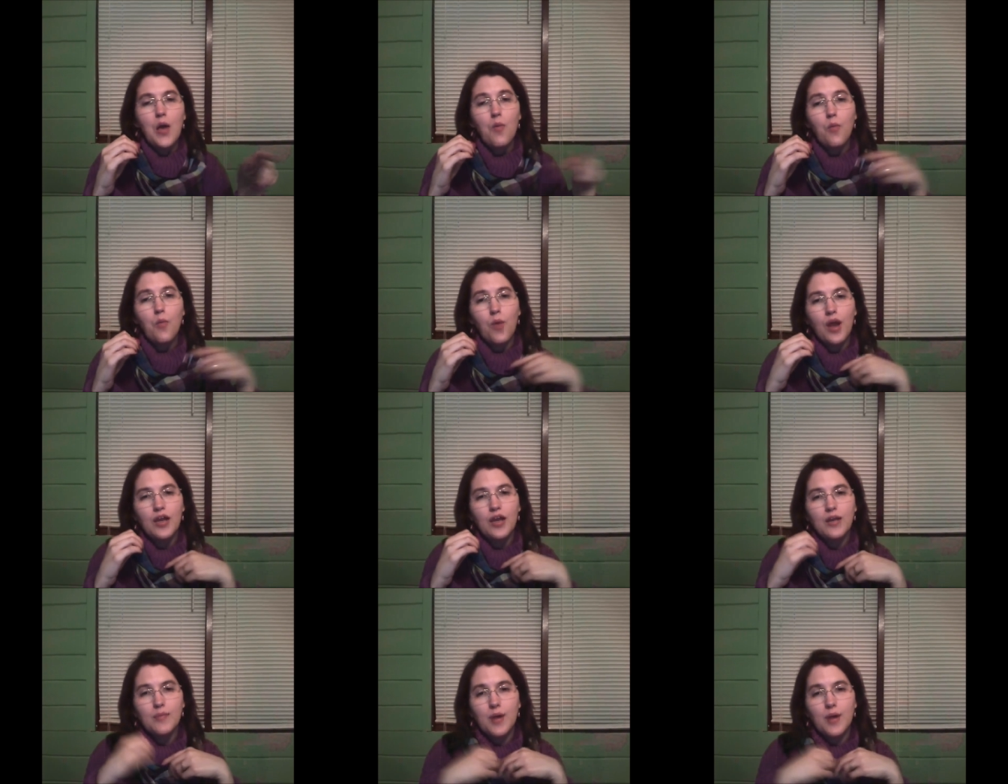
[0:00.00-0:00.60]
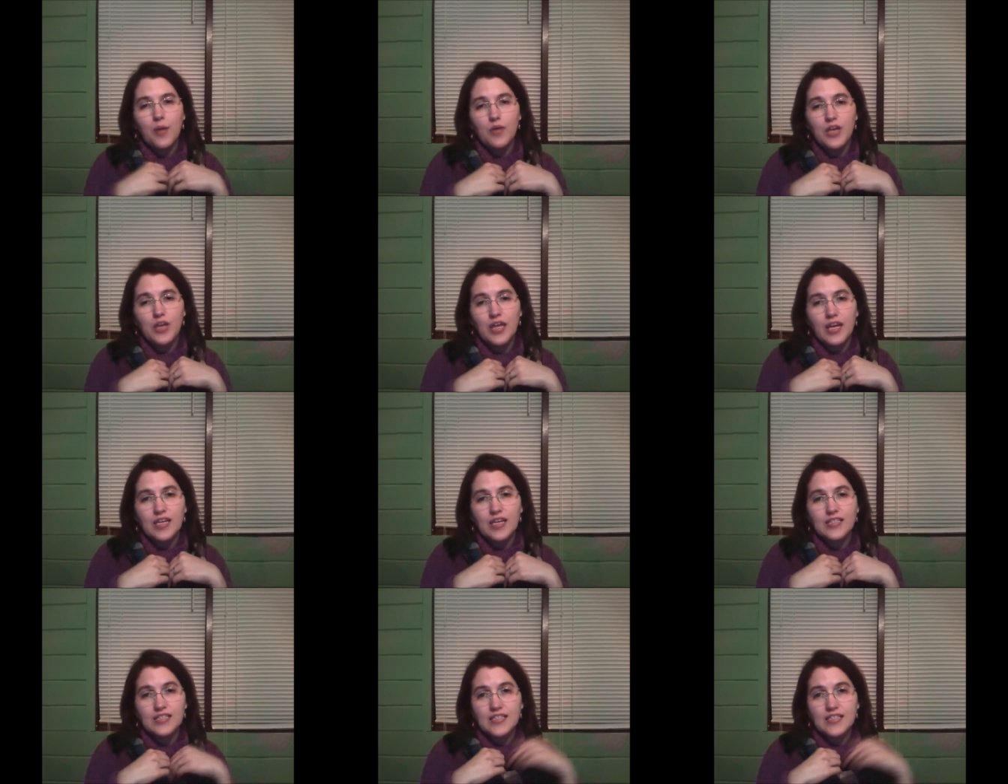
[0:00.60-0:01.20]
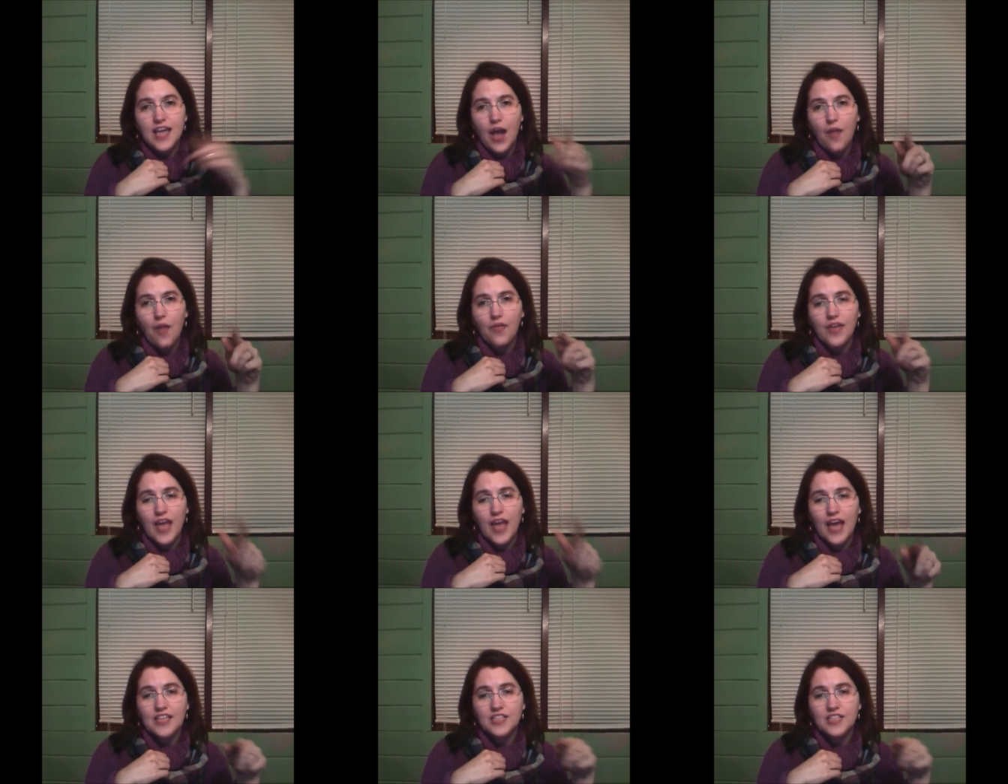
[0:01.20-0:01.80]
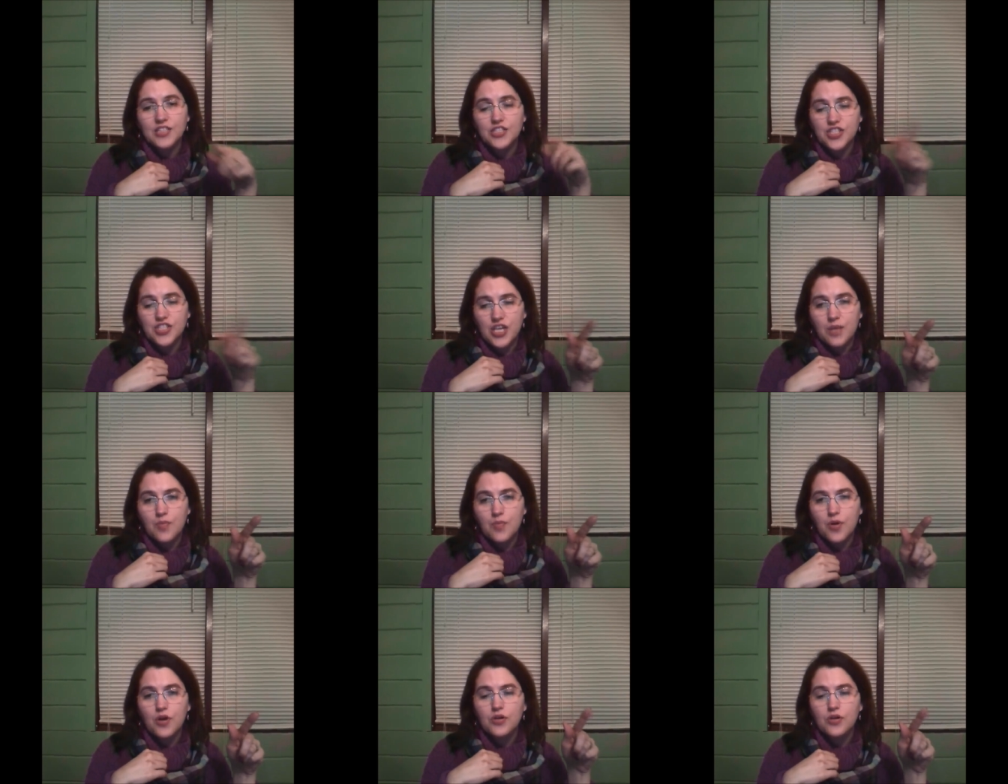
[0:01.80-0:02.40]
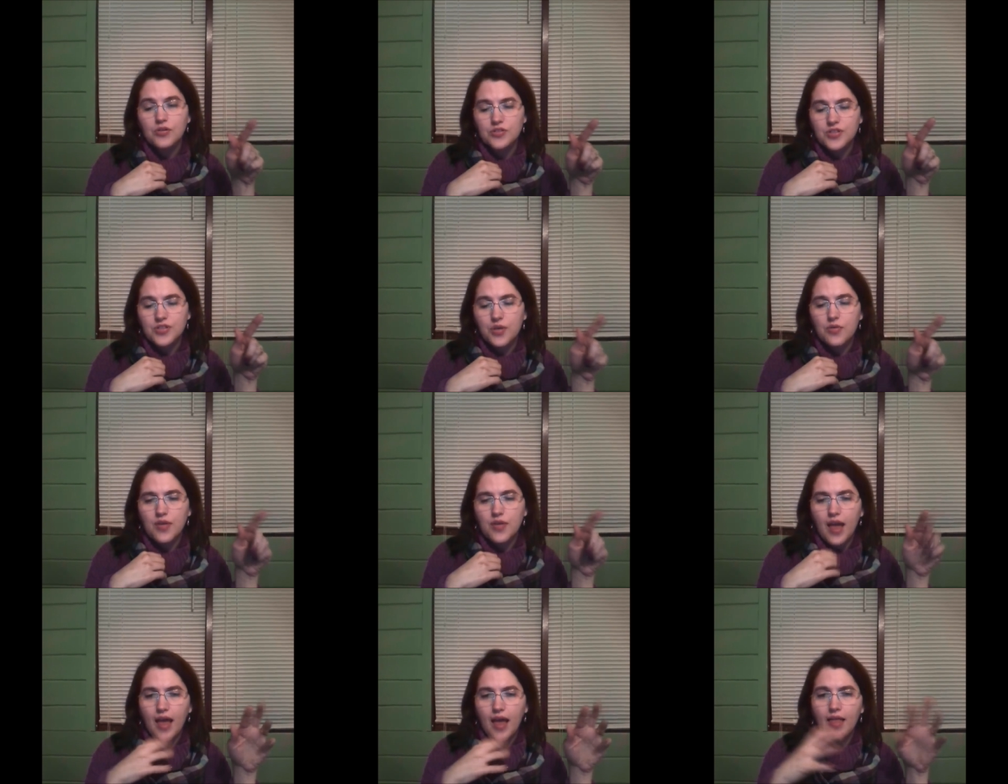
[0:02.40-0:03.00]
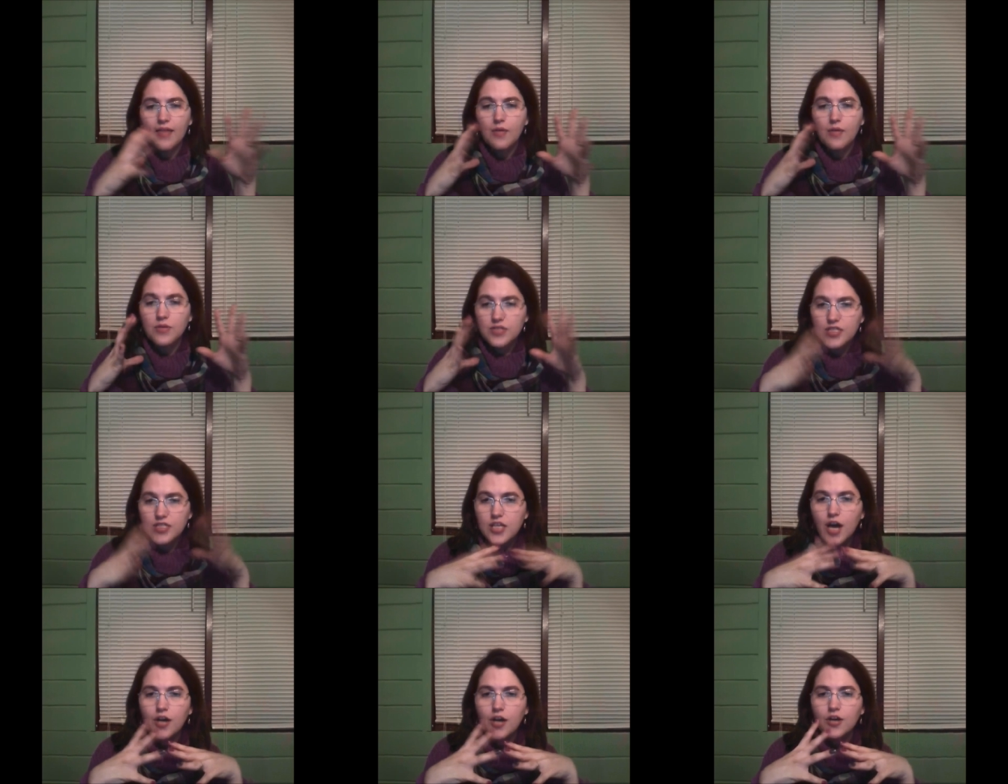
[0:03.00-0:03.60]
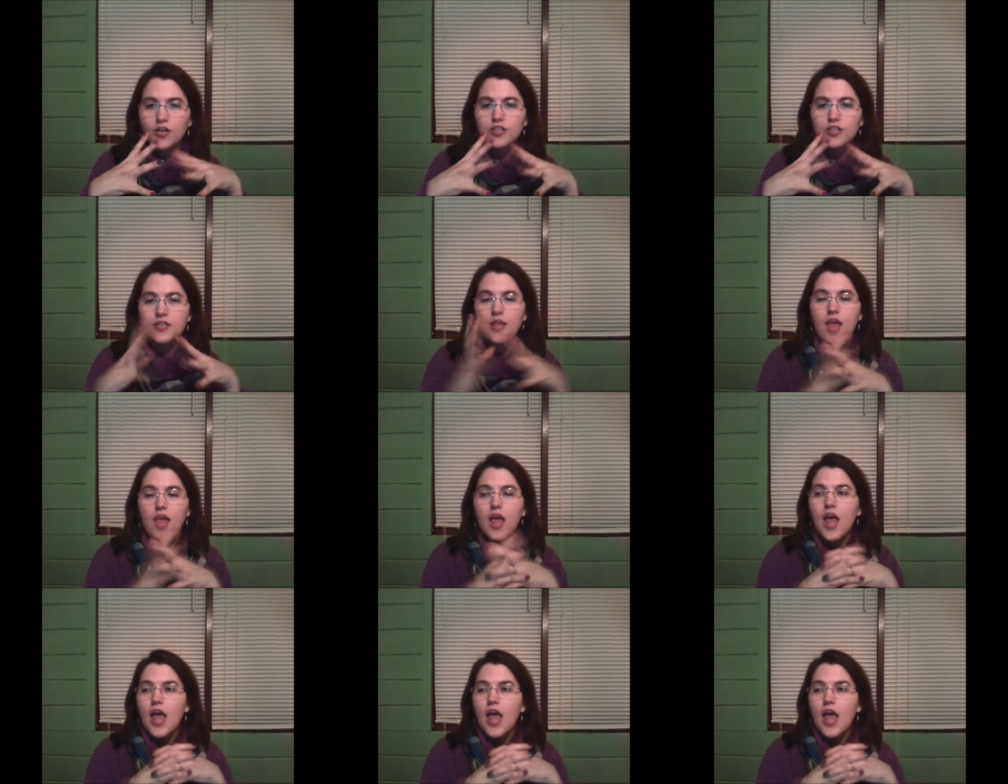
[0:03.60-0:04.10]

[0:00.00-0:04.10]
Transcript: When but when you get into town, the gas is cheaper. So yeah, it was Gunners.